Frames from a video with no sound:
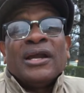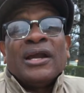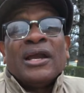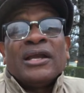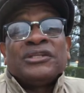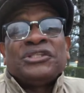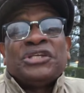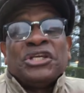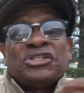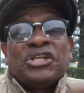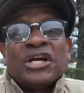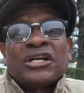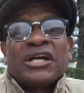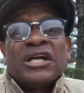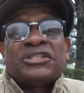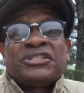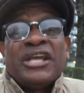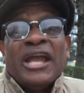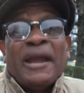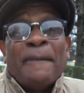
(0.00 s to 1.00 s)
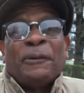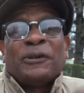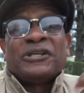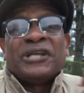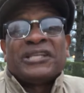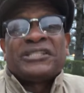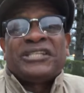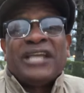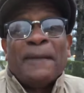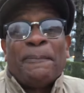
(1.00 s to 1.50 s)
She took her temperature.
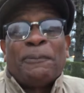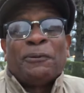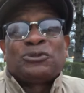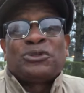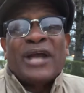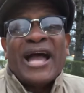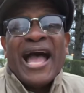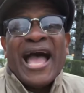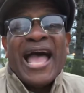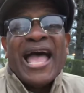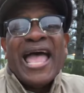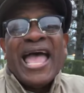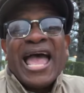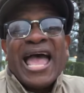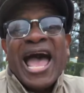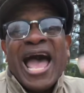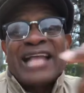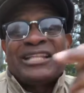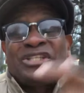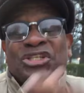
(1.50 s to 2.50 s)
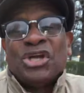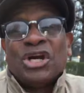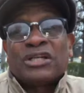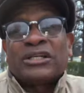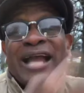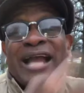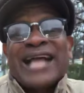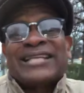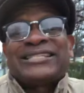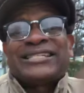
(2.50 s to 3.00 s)
Her temperature high. I
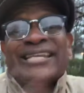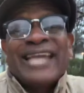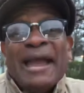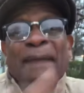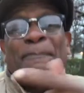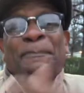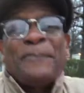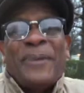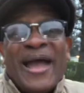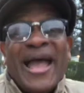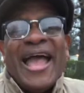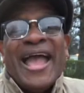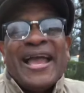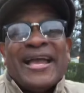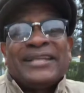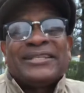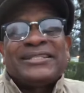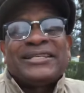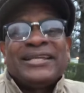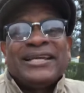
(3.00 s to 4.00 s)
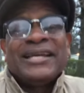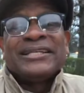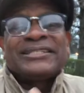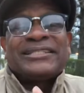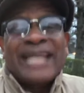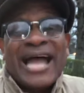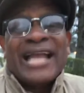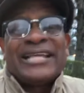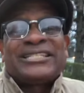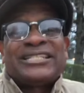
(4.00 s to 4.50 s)
skipped past
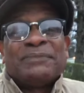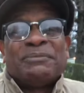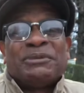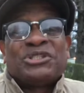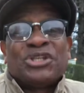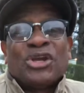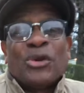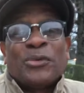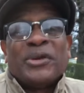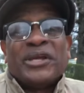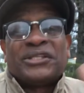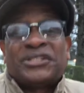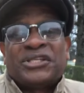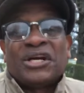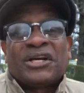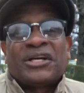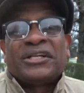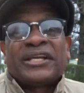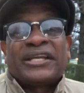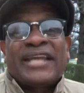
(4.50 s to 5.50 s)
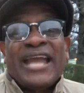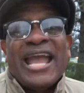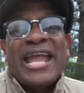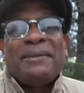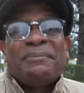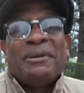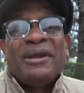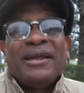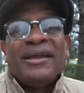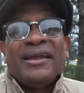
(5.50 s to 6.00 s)
Sykeston, Missouri, and took her to Cape.